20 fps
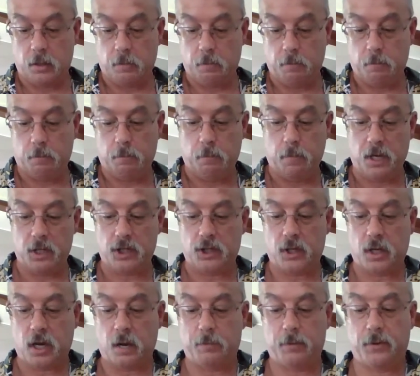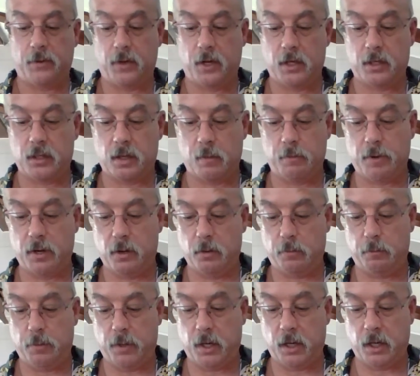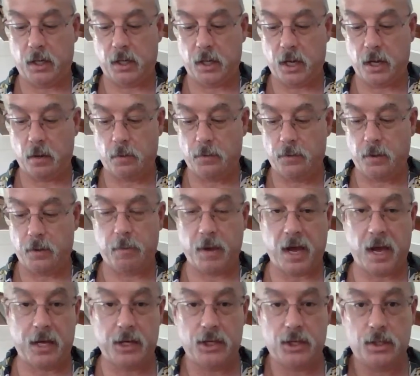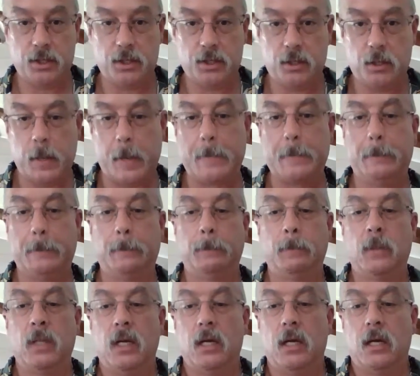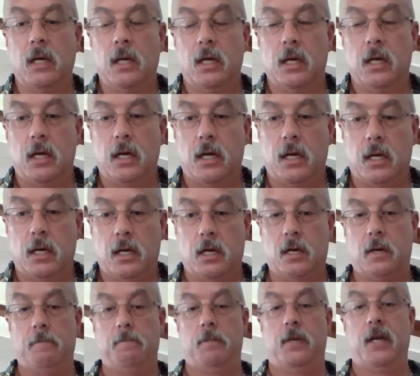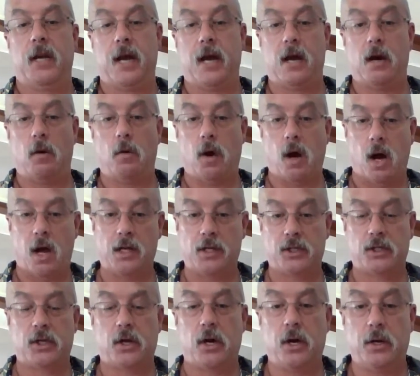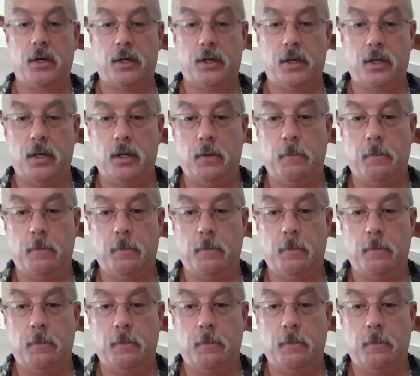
mention a couple things about pinning down the badges, and how I start